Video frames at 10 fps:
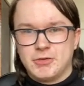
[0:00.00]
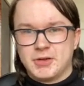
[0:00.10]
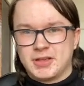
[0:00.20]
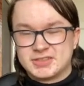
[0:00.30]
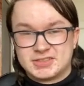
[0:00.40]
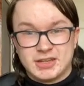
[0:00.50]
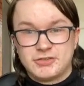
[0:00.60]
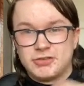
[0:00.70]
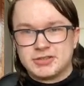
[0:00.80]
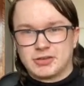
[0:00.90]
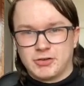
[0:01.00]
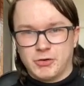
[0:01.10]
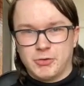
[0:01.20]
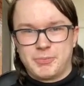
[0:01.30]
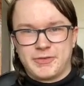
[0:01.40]
Centuries
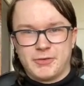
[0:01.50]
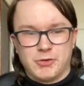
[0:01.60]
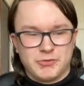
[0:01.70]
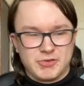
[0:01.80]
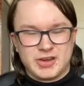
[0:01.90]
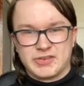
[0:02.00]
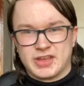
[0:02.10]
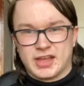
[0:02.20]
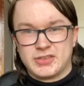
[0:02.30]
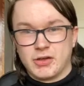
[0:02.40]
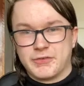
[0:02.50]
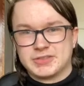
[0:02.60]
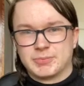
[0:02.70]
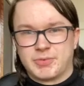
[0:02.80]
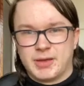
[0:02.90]
ago, before we had the
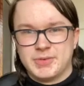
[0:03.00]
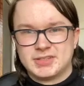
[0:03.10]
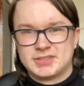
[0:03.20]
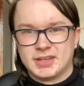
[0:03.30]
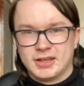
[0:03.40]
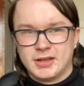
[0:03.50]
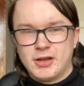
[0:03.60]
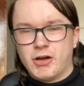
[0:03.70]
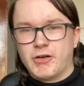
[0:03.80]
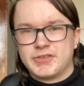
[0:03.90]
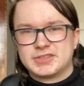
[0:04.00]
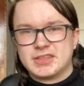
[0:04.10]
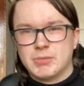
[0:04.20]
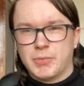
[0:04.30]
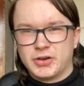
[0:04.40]
office of Prime Minister, obviously
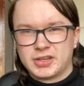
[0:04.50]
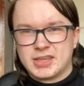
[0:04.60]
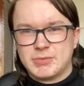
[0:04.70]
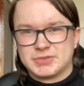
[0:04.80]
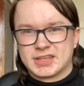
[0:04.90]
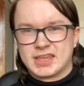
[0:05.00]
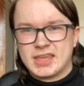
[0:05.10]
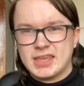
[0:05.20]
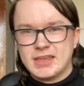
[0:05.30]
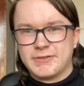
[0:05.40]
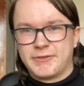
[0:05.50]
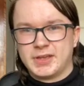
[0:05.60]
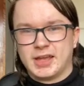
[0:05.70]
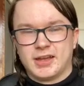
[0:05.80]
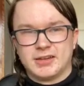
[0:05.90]
the monarchy was a key
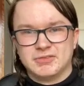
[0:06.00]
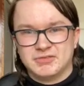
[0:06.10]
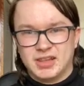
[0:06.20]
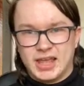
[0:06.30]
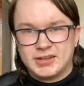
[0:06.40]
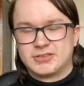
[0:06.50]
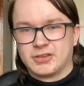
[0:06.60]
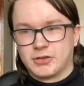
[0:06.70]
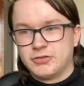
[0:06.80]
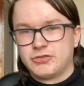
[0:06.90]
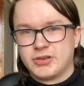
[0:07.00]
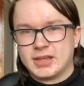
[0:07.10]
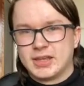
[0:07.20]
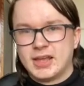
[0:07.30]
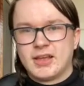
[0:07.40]
figure and led the
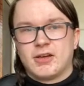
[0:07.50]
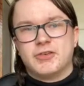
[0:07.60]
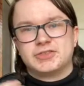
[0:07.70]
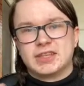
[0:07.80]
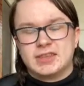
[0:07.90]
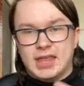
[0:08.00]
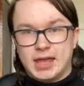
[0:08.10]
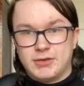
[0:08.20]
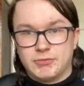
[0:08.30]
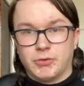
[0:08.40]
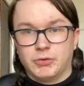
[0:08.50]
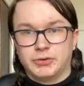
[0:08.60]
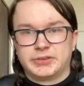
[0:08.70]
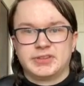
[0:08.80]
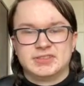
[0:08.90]
country. Obviously their
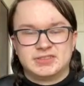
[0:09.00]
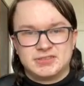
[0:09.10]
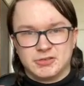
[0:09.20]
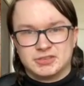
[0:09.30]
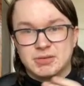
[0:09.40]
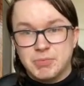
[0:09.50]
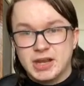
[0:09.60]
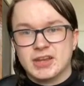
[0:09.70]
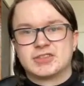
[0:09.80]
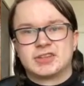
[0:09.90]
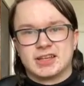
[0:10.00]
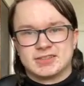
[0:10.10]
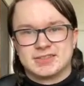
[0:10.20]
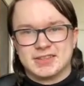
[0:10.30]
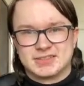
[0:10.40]
role, diminished
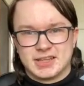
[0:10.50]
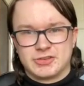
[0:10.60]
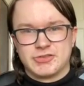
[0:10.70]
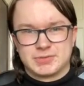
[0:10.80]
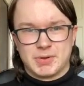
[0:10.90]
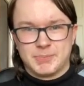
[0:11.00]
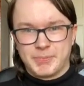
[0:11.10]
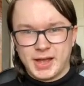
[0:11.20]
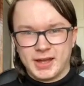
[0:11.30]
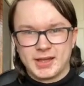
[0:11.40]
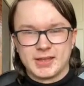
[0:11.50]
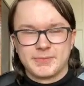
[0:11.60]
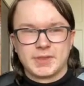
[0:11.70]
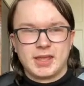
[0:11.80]
as the centuries went by.